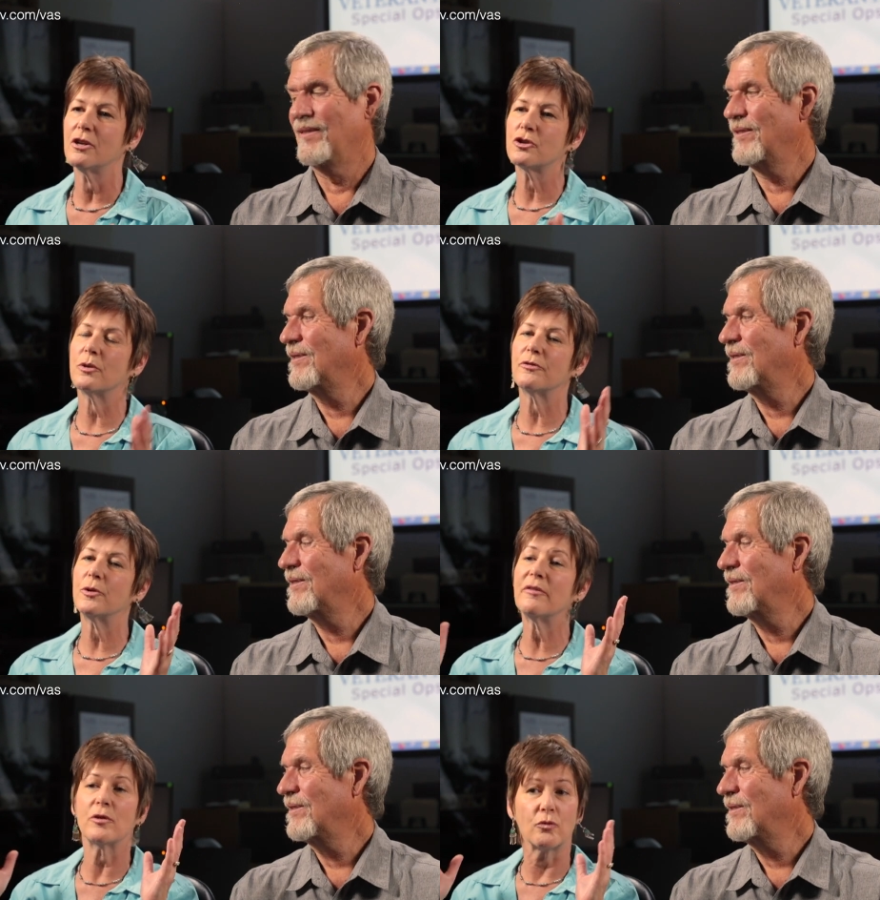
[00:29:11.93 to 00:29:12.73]
Speaker 1: So if
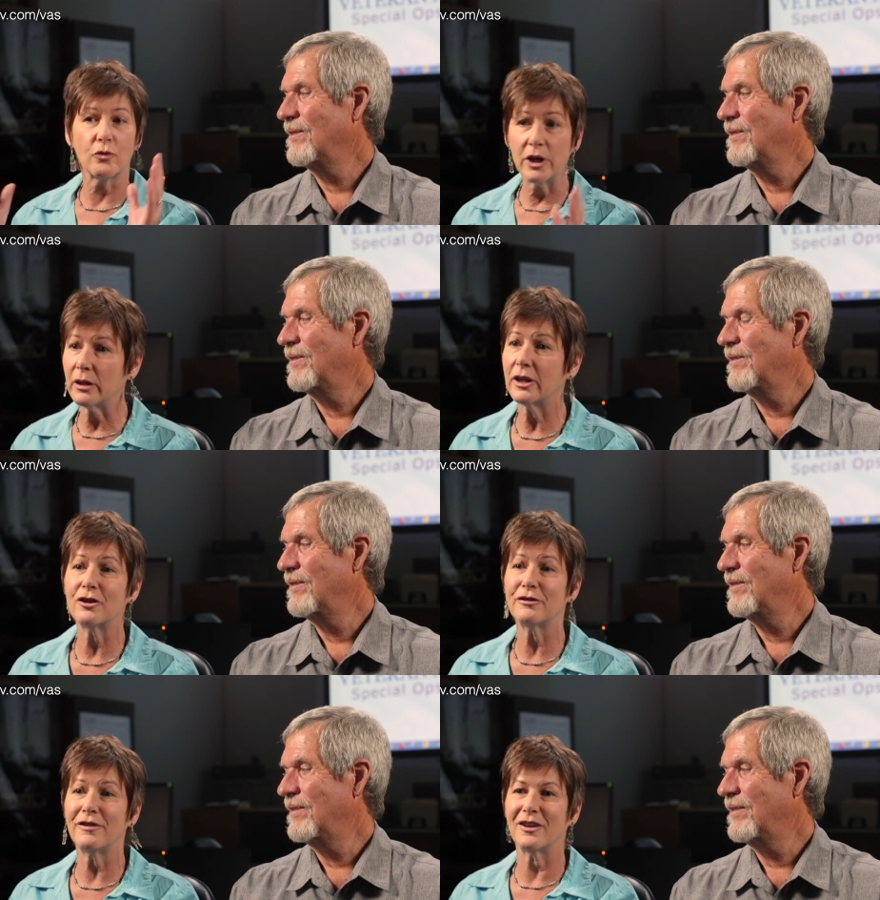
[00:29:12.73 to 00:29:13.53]
you have a really
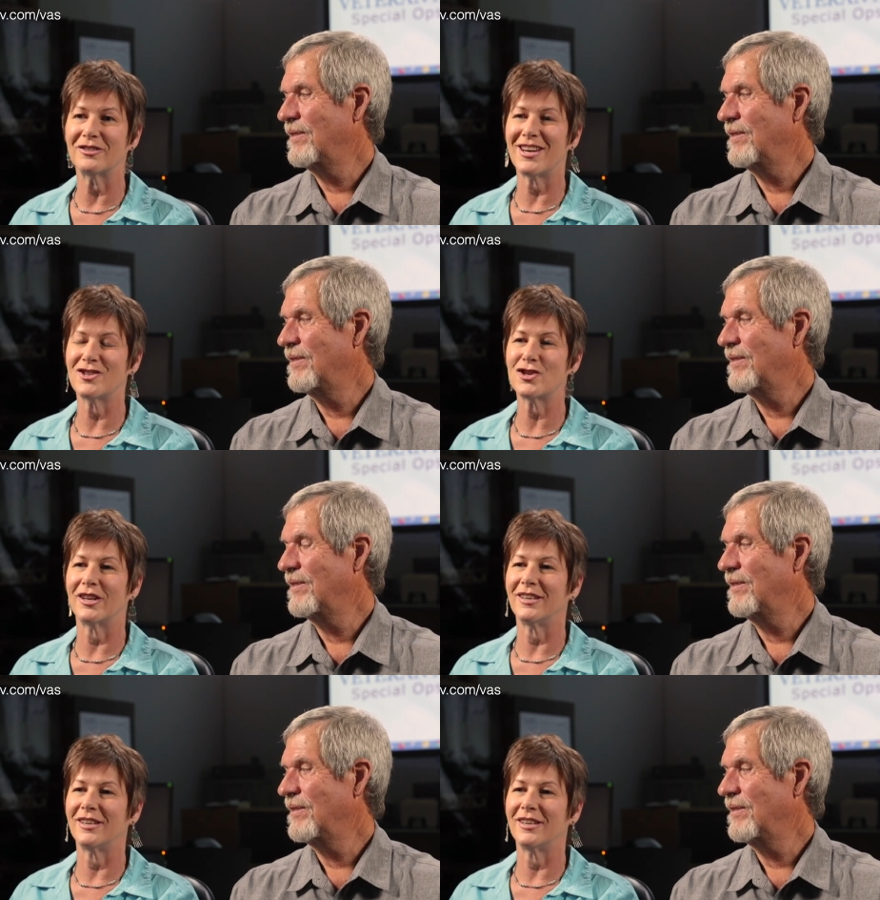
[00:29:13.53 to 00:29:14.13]
good foundation,